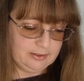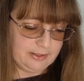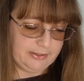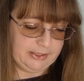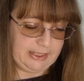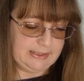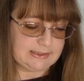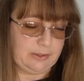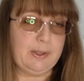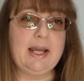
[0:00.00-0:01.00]
Okay,
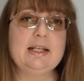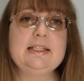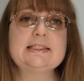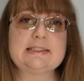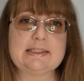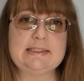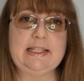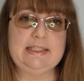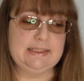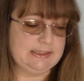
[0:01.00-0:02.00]
so Alice, as I
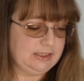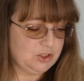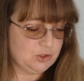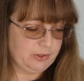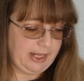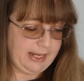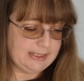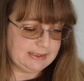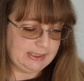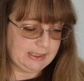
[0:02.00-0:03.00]
said, is stitched on
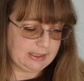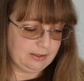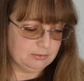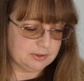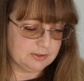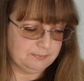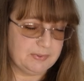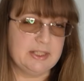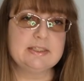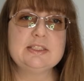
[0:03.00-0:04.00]
18 count.
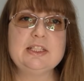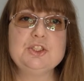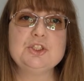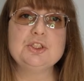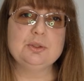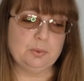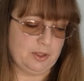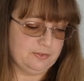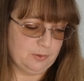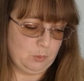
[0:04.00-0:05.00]
It's stitched 2
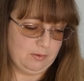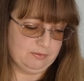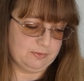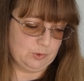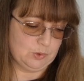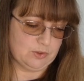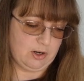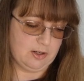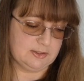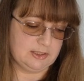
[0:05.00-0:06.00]
over 1 full
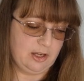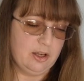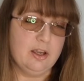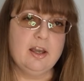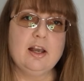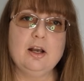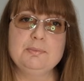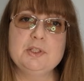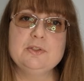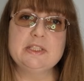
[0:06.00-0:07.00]
cross.
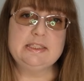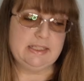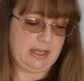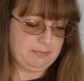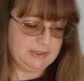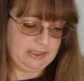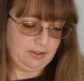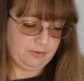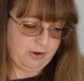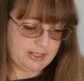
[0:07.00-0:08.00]
I'm using
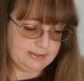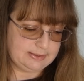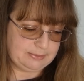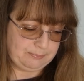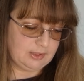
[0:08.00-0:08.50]
DMC threads.